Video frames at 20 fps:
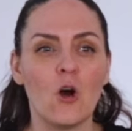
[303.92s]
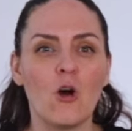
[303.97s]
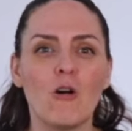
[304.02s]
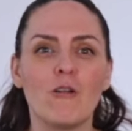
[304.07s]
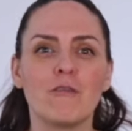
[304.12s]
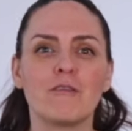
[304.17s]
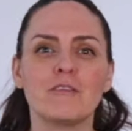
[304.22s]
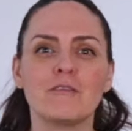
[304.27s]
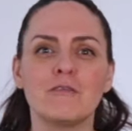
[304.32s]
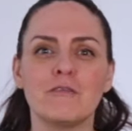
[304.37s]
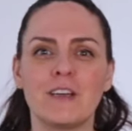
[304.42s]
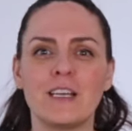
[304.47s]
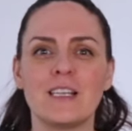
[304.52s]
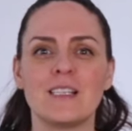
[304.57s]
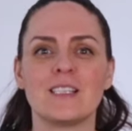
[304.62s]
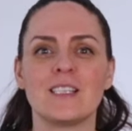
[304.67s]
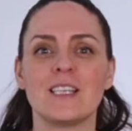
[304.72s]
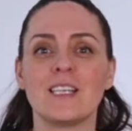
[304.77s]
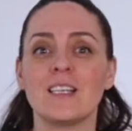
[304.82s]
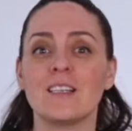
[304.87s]
often
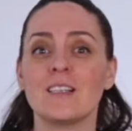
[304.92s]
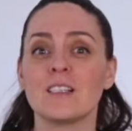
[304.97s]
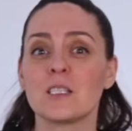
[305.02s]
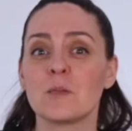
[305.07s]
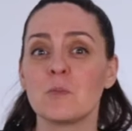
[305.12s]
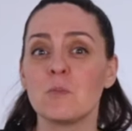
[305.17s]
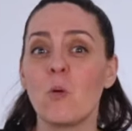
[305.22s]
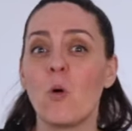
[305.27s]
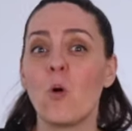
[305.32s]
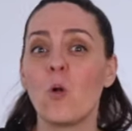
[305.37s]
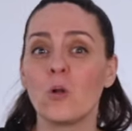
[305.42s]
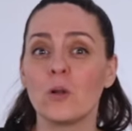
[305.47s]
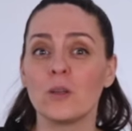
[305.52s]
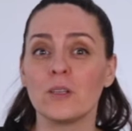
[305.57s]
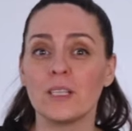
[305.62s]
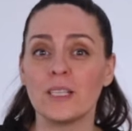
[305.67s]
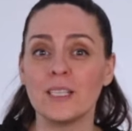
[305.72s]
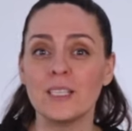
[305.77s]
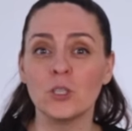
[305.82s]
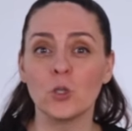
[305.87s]
facing small
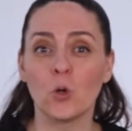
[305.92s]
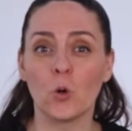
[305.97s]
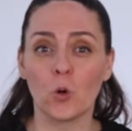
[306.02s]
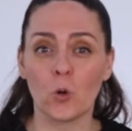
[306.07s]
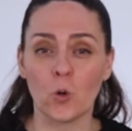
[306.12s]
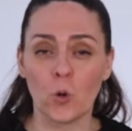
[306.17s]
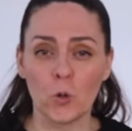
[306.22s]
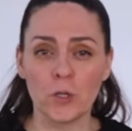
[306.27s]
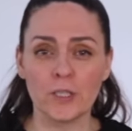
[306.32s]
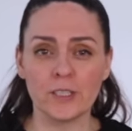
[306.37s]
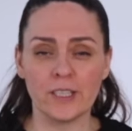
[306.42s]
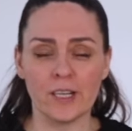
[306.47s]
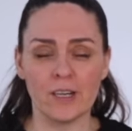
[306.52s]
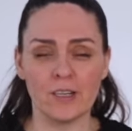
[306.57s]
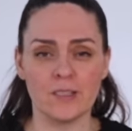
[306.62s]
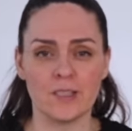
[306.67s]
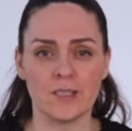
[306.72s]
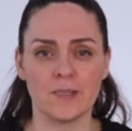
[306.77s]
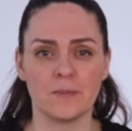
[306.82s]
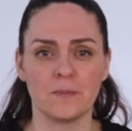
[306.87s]
indoor
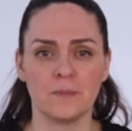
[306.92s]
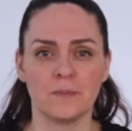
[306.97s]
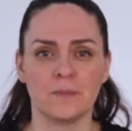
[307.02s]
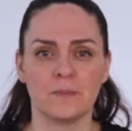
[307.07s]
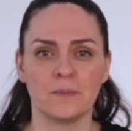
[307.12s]
courtyards.